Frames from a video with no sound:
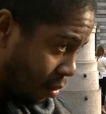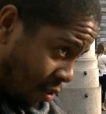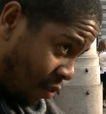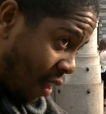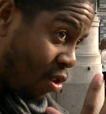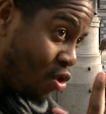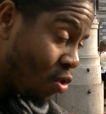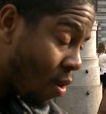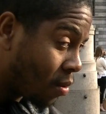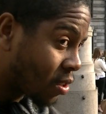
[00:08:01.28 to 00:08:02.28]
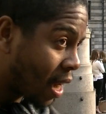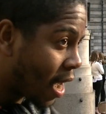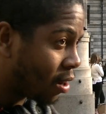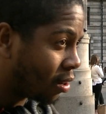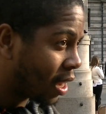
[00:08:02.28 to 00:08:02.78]
If they knew what was
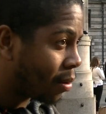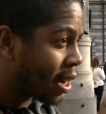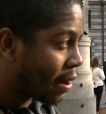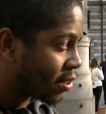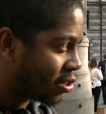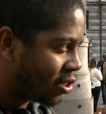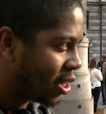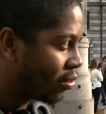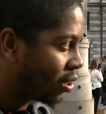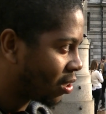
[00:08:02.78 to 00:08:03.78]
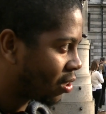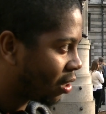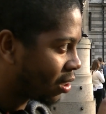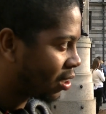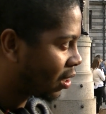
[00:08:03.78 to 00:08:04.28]
going on, they would have a serious,
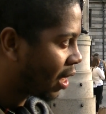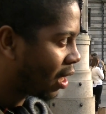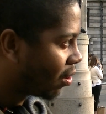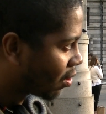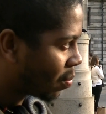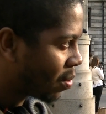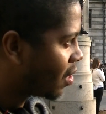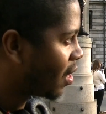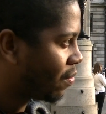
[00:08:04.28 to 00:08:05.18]
austere look upon their